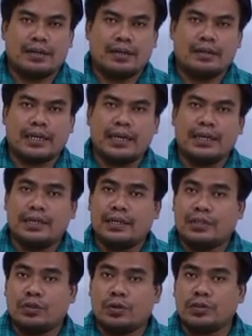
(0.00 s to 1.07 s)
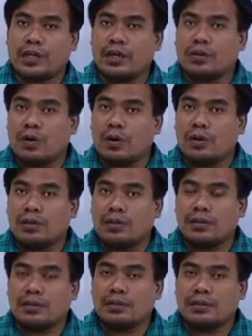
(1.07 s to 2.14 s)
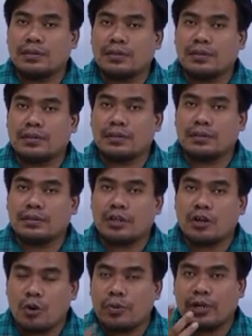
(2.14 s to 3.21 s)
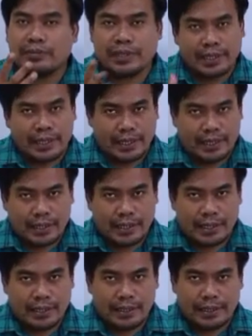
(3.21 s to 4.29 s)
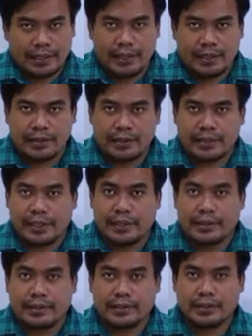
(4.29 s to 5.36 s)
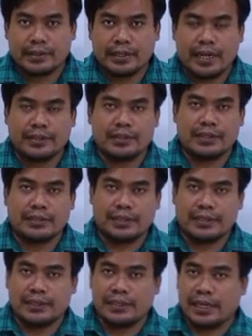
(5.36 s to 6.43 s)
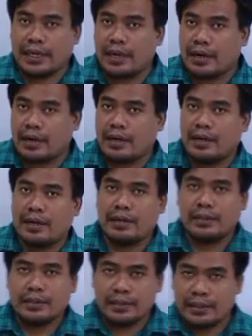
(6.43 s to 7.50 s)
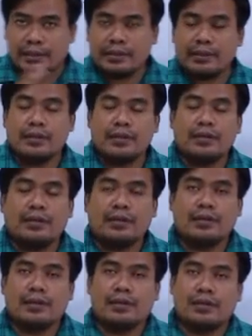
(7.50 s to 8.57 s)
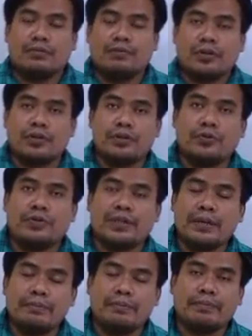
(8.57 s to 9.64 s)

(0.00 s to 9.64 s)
Okay, those are called homonyms again. the gear, actually G-E-A-R, gear. What do you do with them?